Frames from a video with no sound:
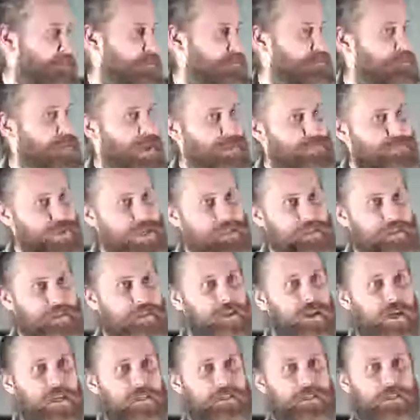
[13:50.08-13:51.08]
But I
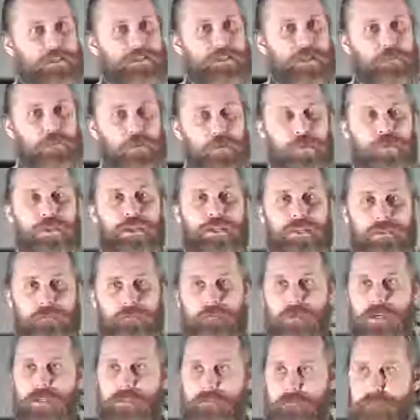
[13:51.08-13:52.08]
rationalized it and said, well, this
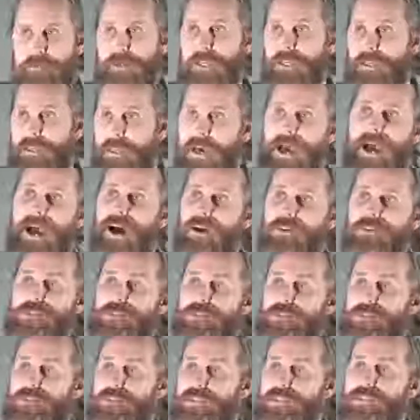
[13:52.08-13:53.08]
must be the
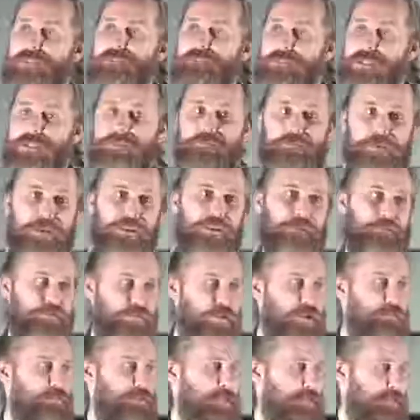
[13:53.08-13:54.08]
house. This must be the
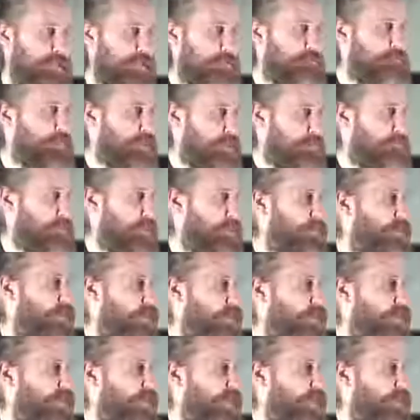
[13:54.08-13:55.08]
promise. This must be what
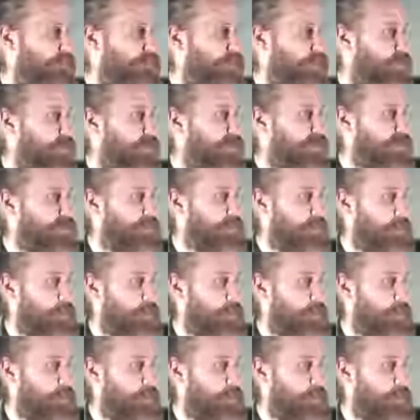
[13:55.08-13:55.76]
God gave to us.